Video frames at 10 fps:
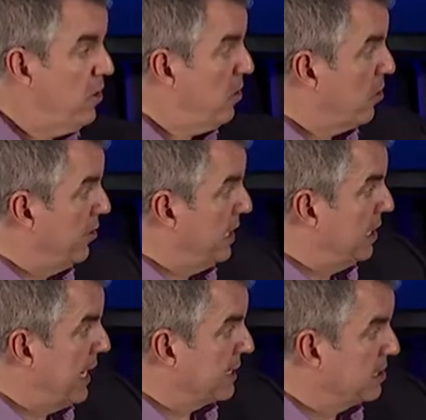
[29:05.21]
Or the
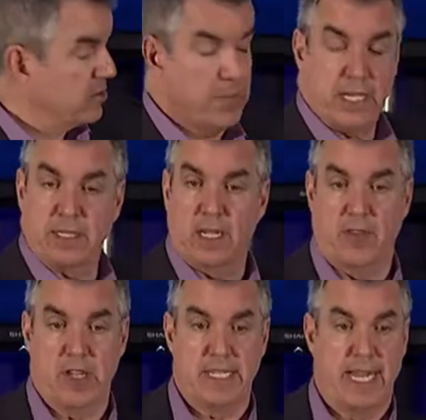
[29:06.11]
Alexa button
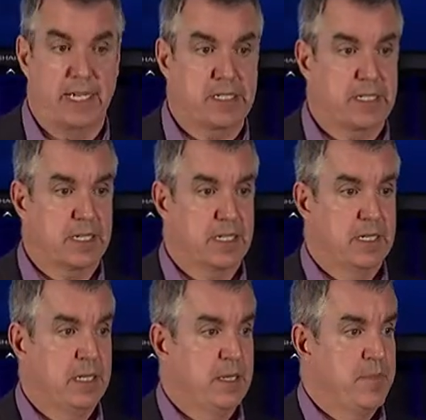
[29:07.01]
on the desk?
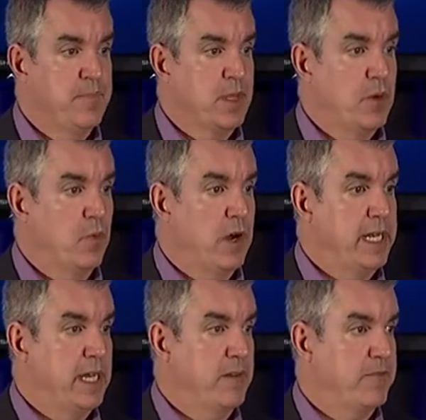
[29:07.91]
What
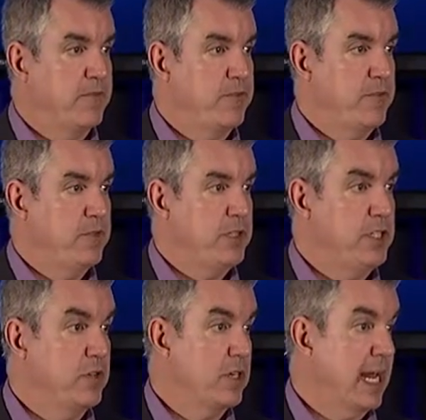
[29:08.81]
if
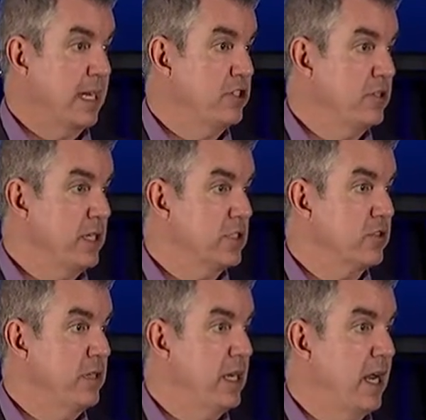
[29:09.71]
you could actually
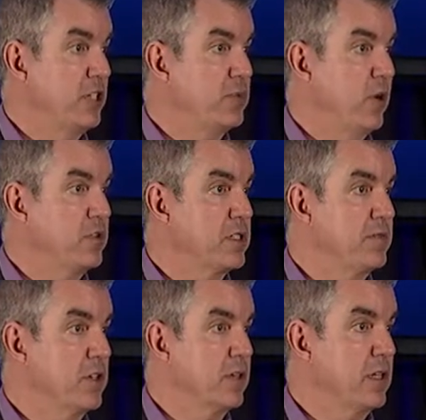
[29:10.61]
triage most
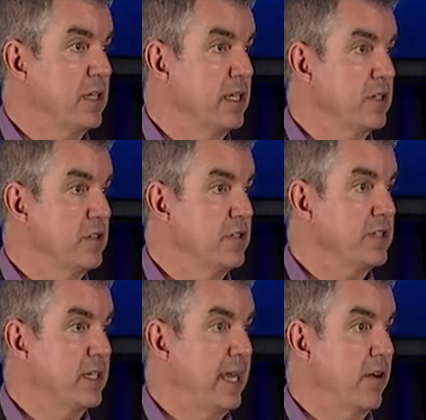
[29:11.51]
of your clinical
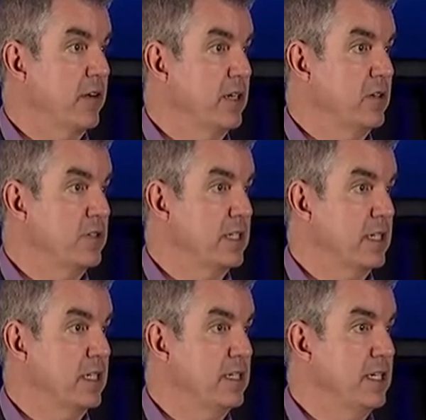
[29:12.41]
scenarios
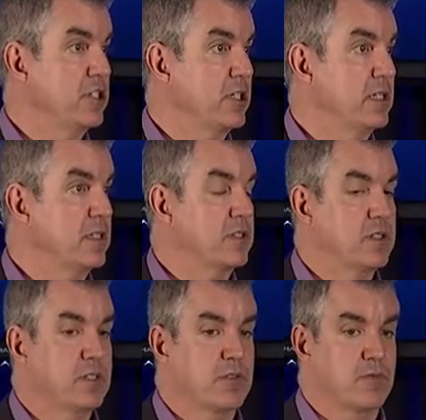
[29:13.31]
and
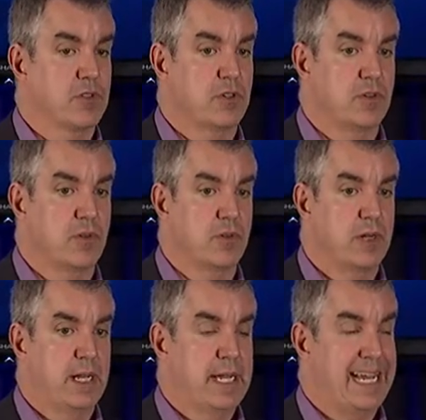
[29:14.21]
conditions through
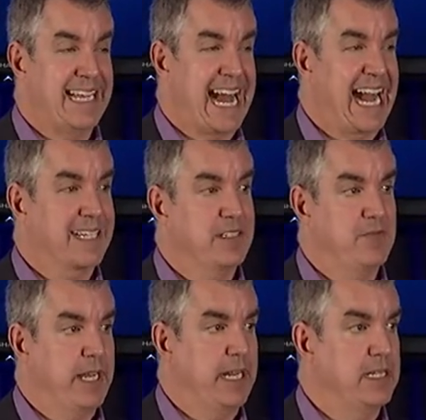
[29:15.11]
an
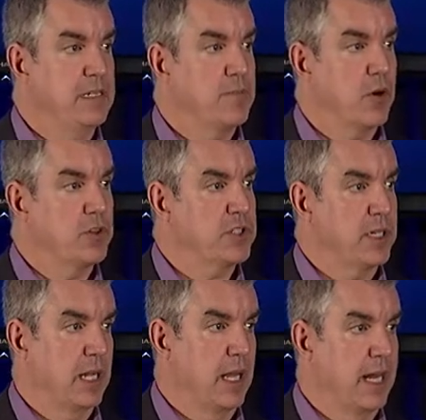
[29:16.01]
activated,
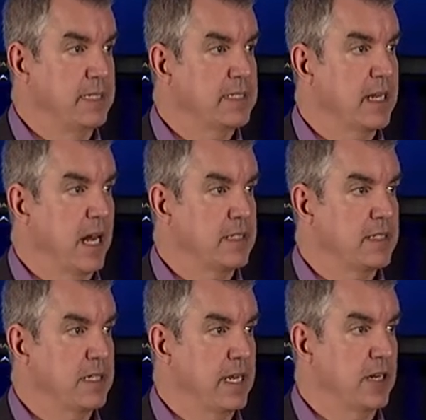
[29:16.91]
personalized
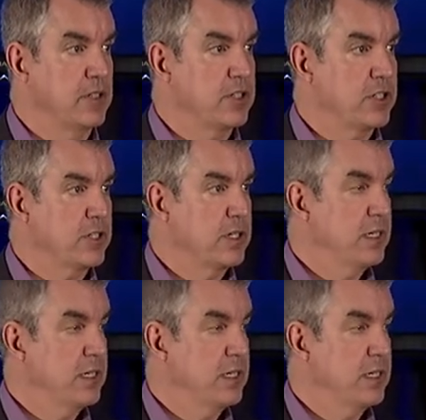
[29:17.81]
concierge?